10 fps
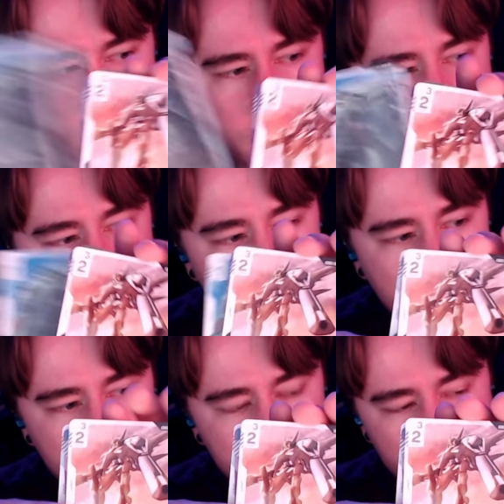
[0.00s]
and
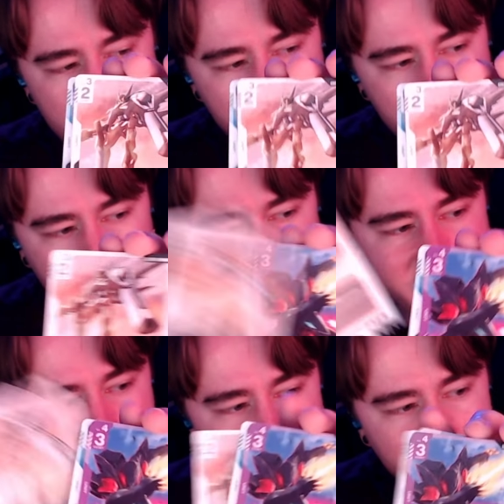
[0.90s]
alt art
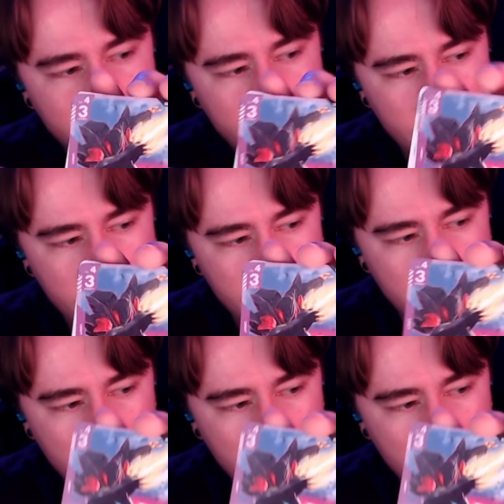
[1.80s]
Gray's Ein in it,